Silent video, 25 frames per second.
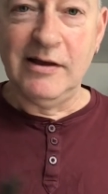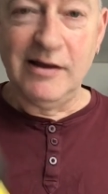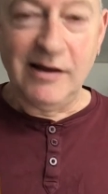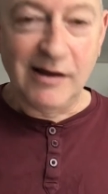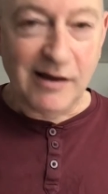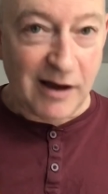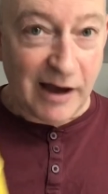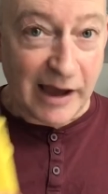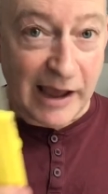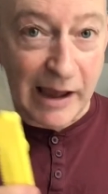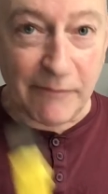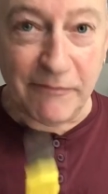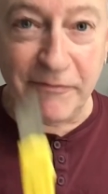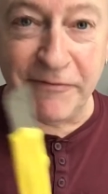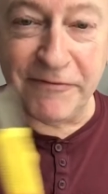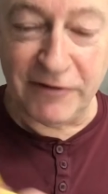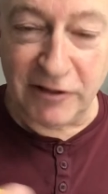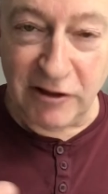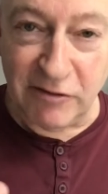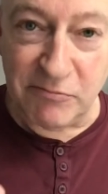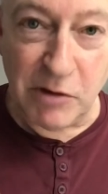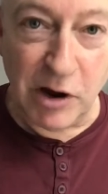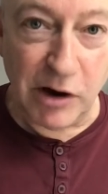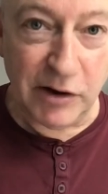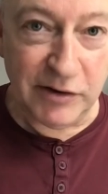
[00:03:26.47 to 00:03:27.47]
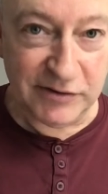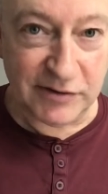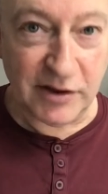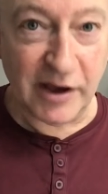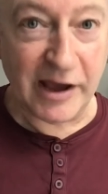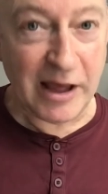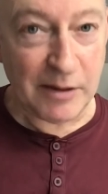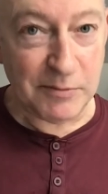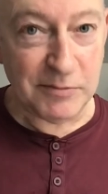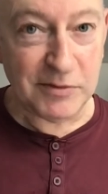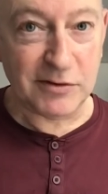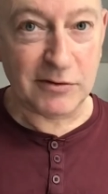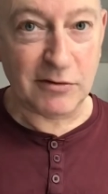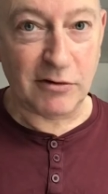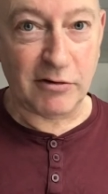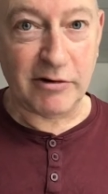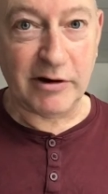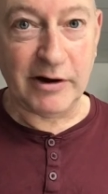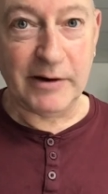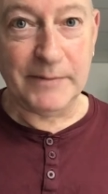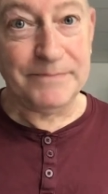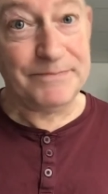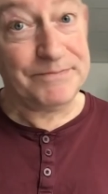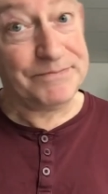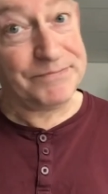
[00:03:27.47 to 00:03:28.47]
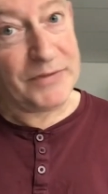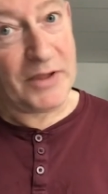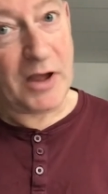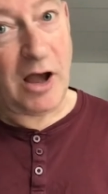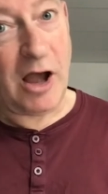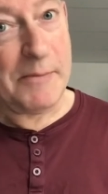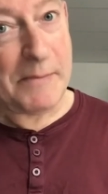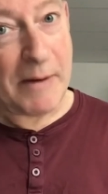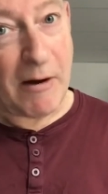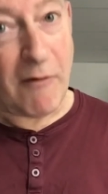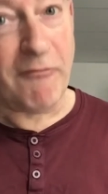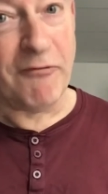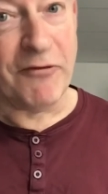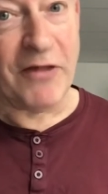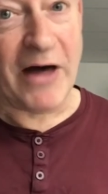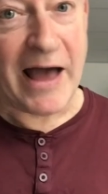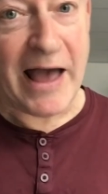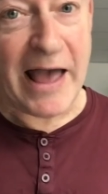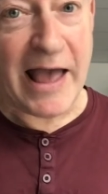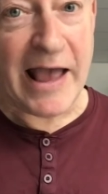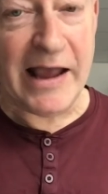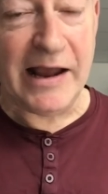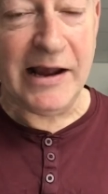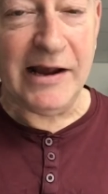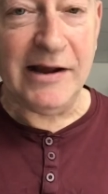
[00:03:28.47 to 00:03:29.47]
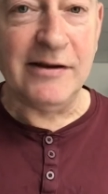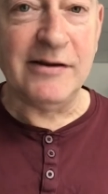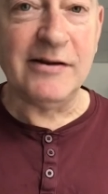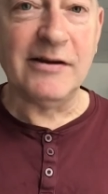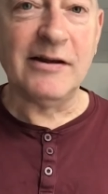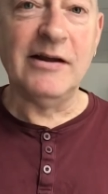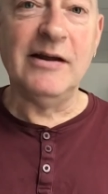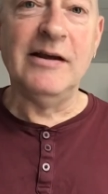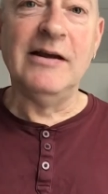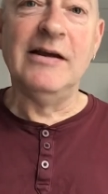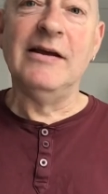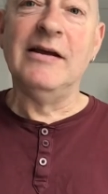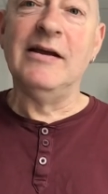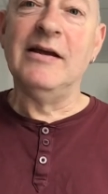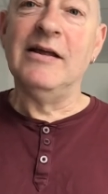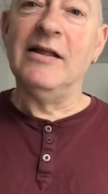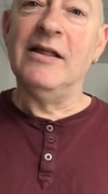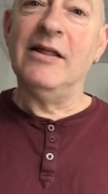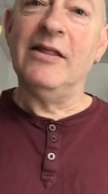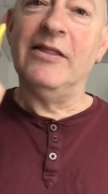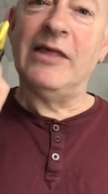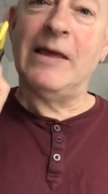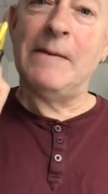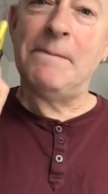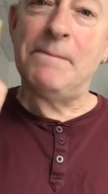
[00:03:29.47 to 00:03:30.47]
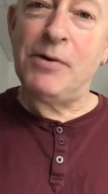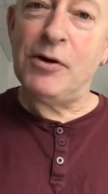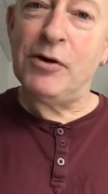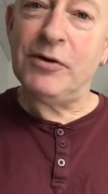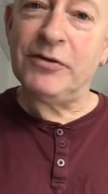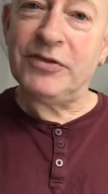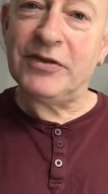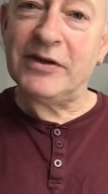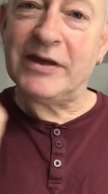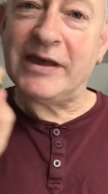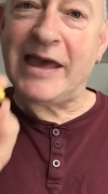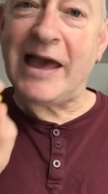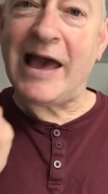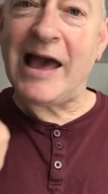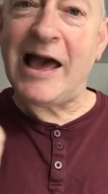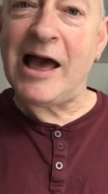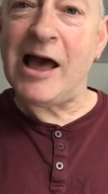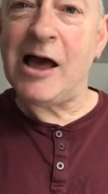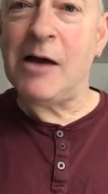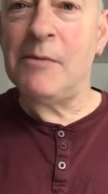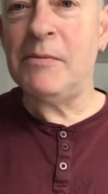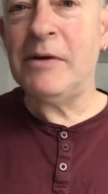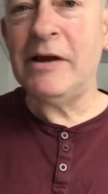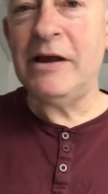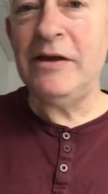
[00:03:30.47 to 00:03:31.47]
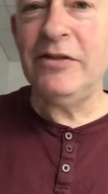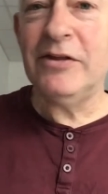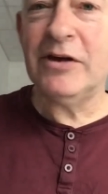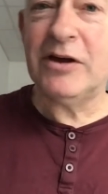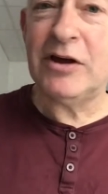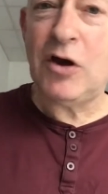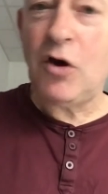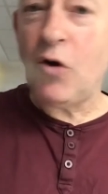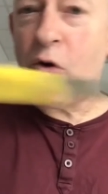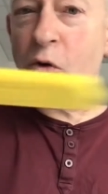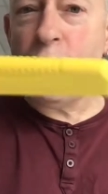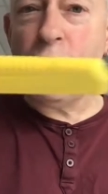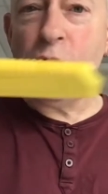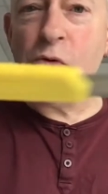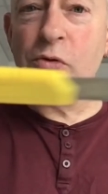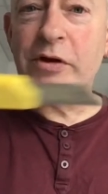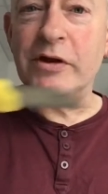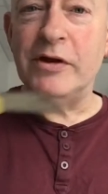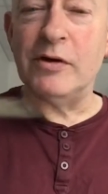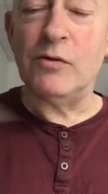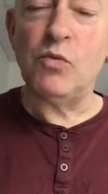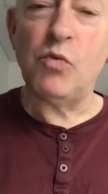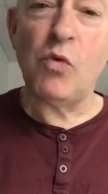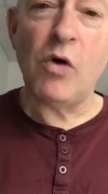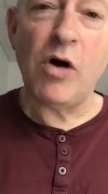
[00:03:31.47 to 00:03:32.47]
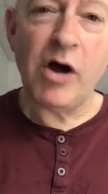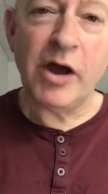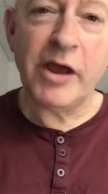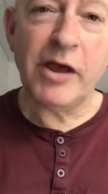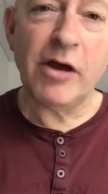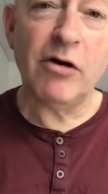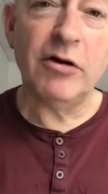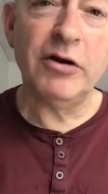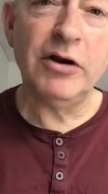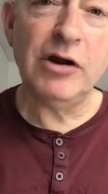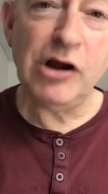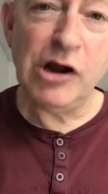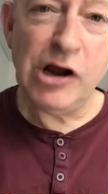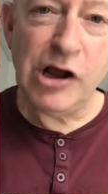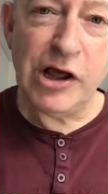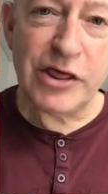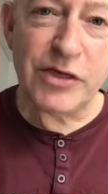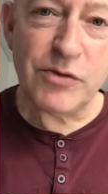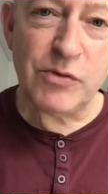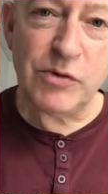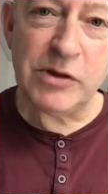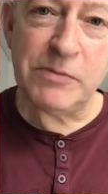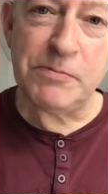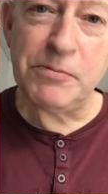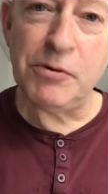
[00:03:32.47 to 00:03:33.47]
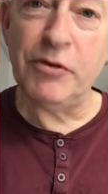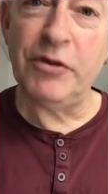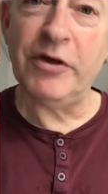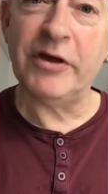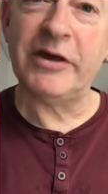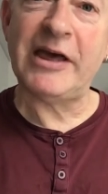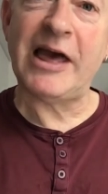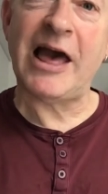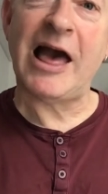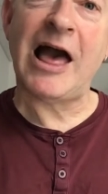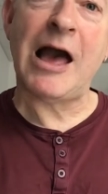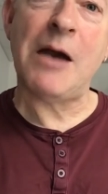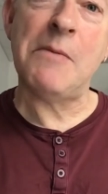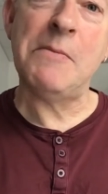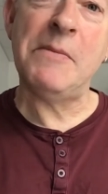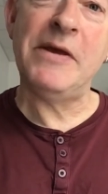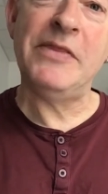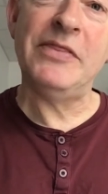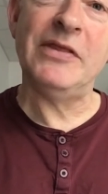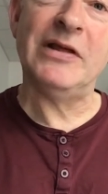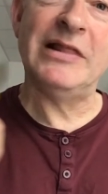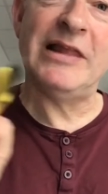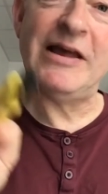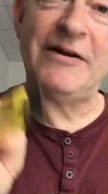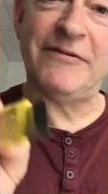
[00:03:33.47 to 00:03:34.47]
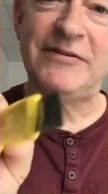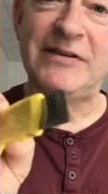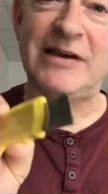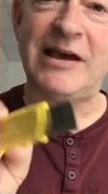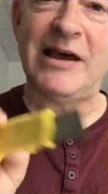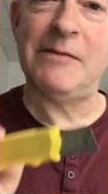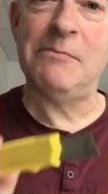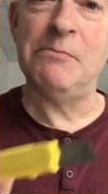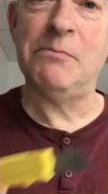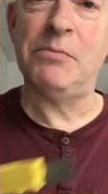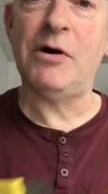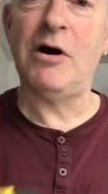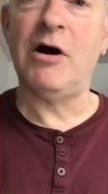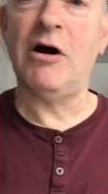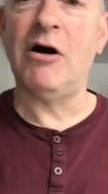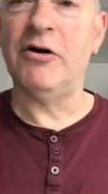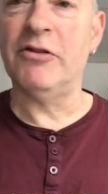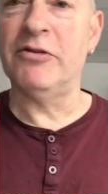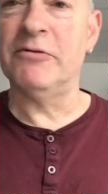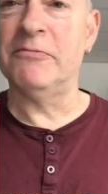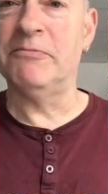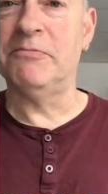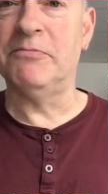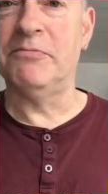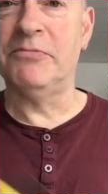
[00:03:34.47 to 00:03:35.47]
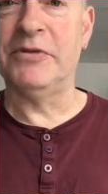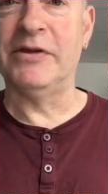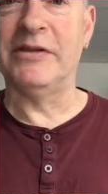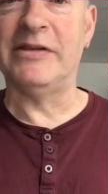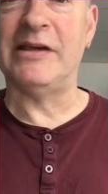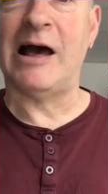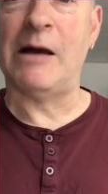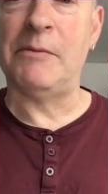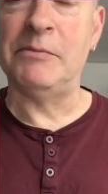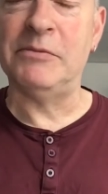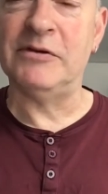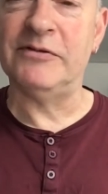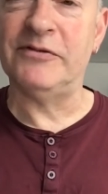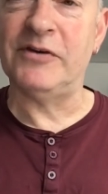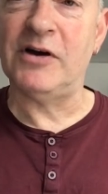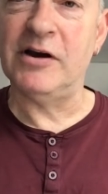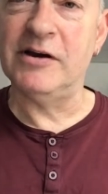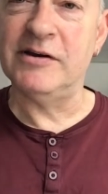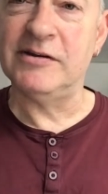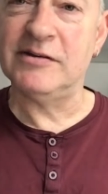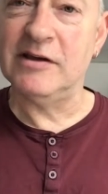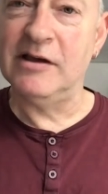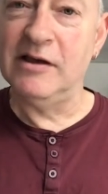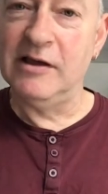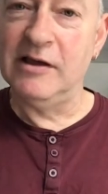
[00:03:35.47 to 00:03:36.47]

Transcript: I am full of moans, I am sorry. I'm of that age. They put the cam in the corner. Why on earth would you put the cam in the left-hand part of the, the damn device?